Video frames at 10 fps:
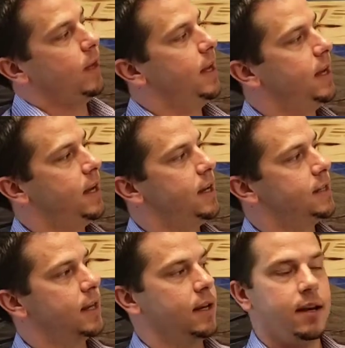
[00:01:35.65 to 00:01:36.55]

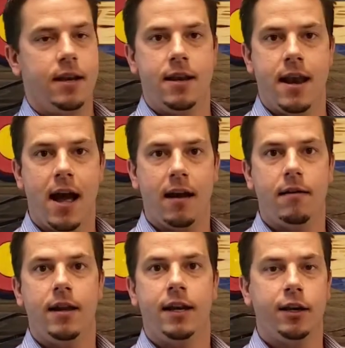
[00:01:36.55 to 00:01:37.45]
is
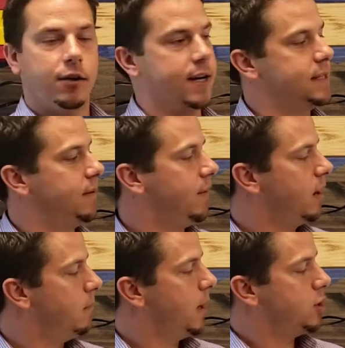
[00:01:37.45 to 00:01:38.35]
not increasing
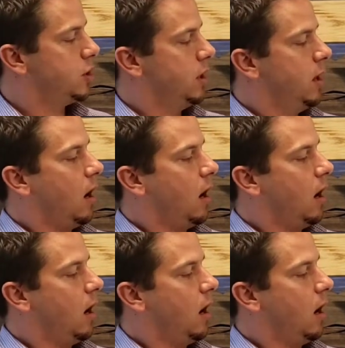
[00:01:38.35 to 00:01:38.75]
very much.